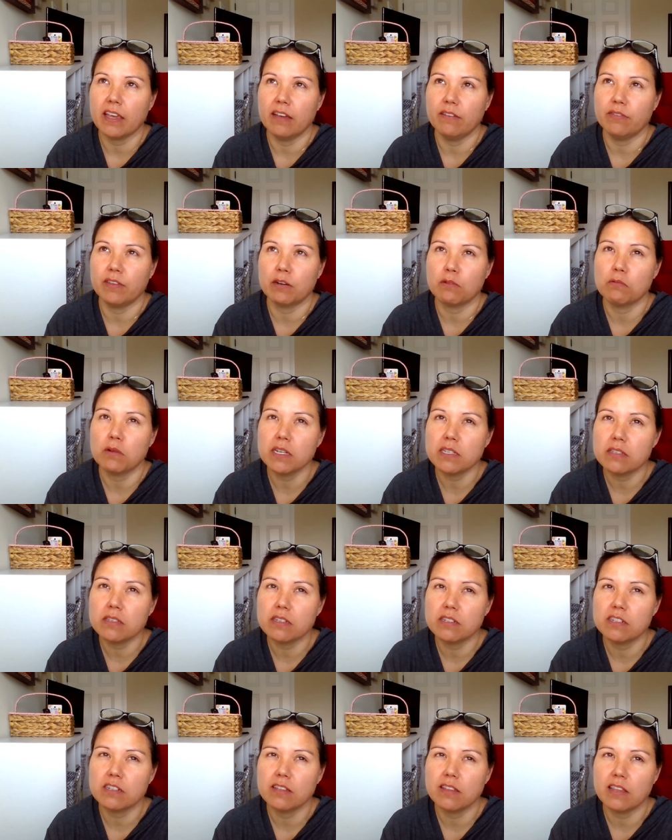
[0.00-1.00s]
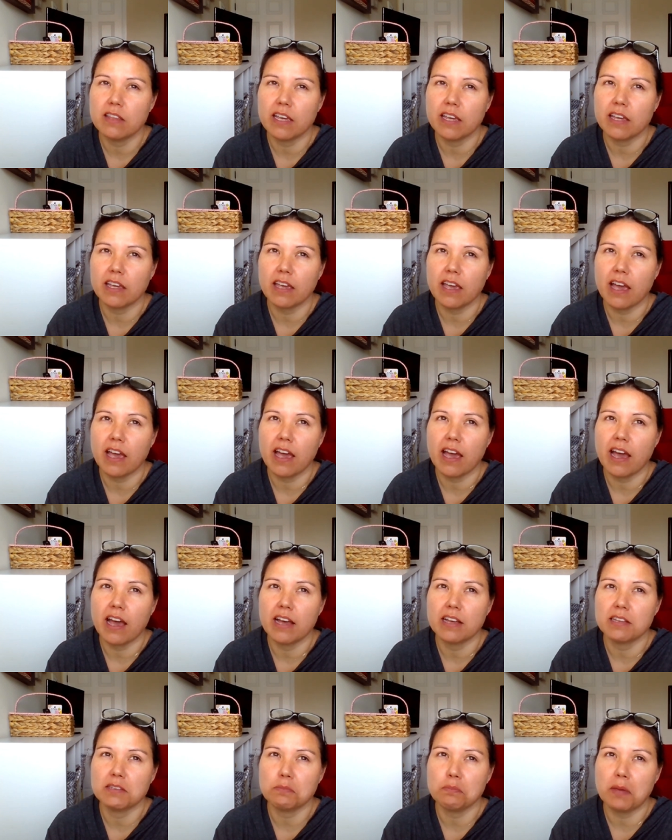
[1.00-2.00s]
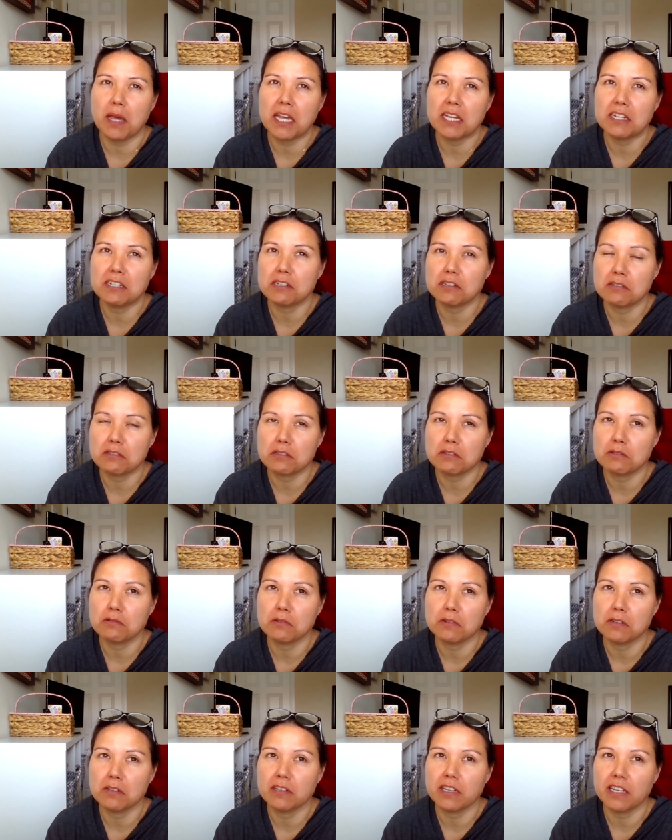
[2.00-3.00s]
if there was such a thing as patient school,